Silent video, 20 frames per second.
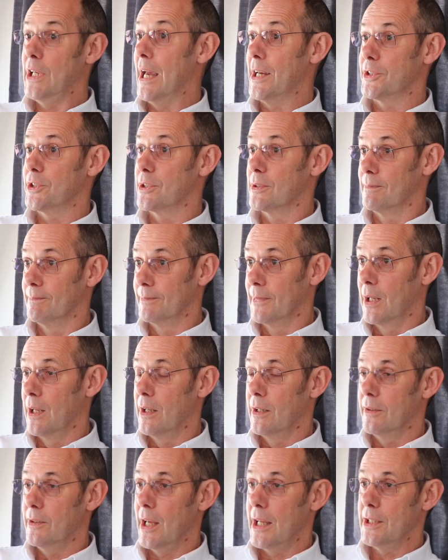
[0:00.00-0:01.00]
Yes,
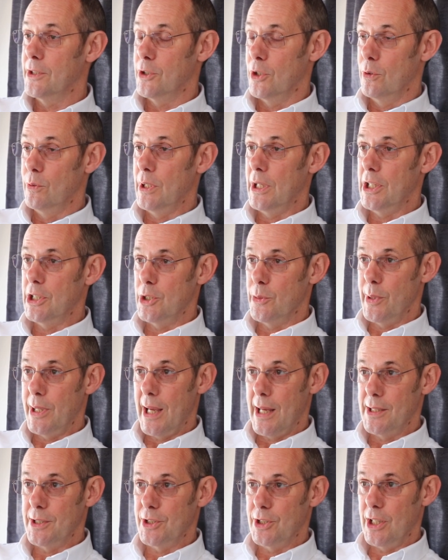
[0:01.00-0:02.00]
they do need to be
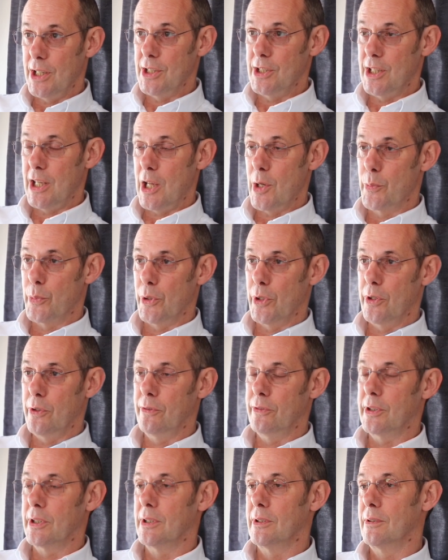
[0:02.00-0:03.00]
N C C
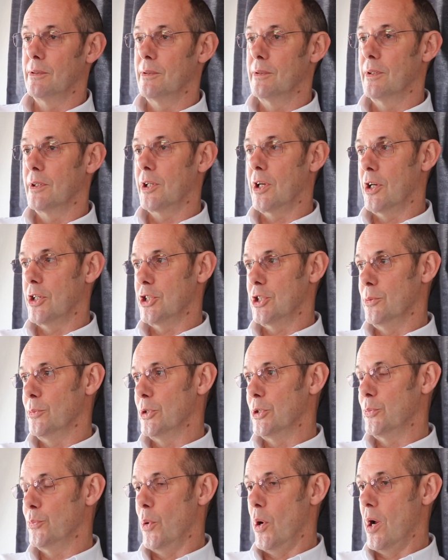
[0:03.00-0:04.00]
approved.
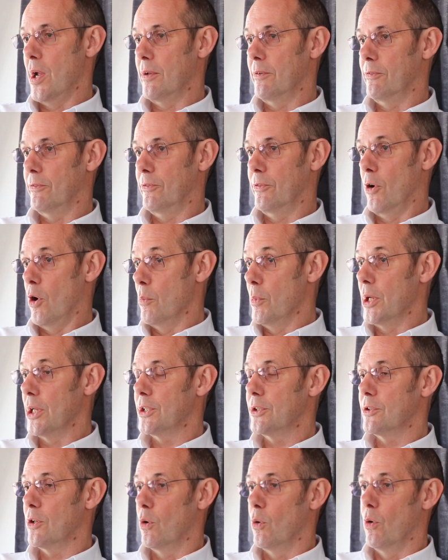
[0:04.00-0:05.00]
Customers buy from
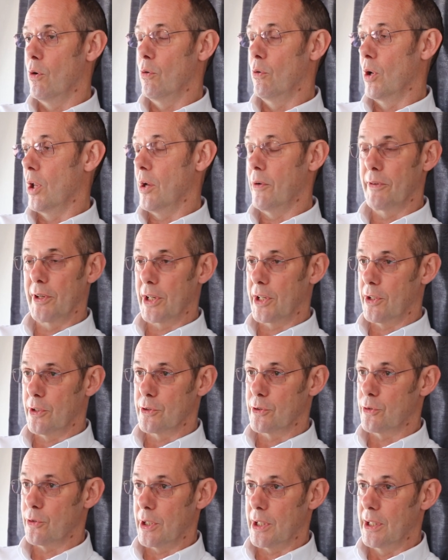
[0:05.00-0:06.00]
us all over the
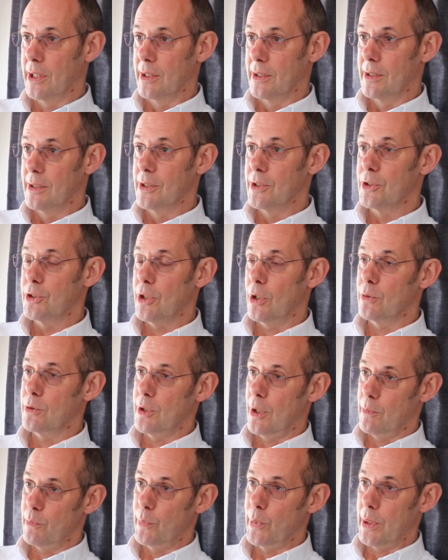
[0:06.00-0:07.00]
country. Right. So
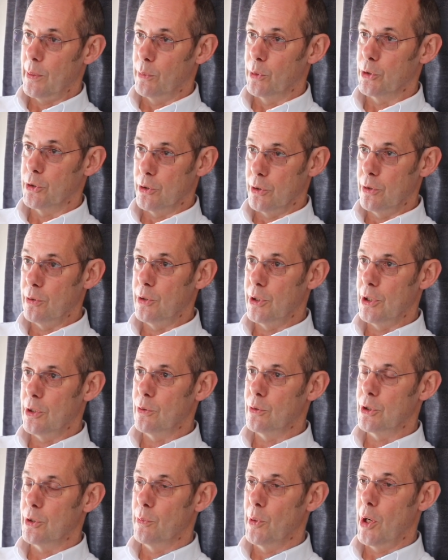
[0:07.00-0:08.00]
some people do
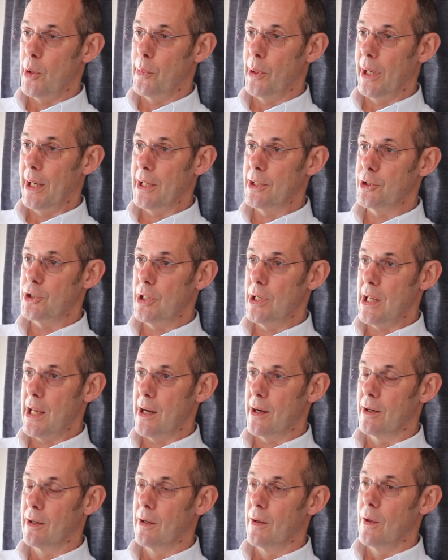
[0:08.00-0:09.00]
use a mobile
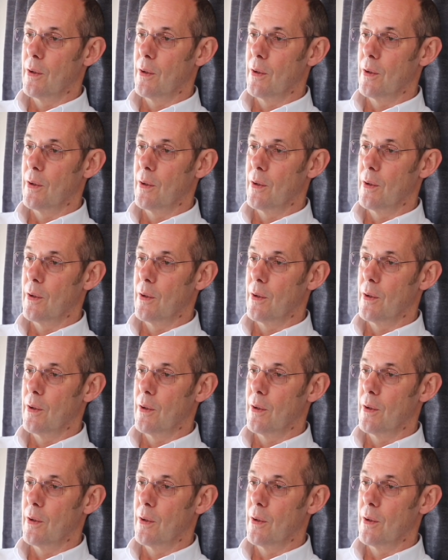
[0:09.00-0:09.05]
engineer.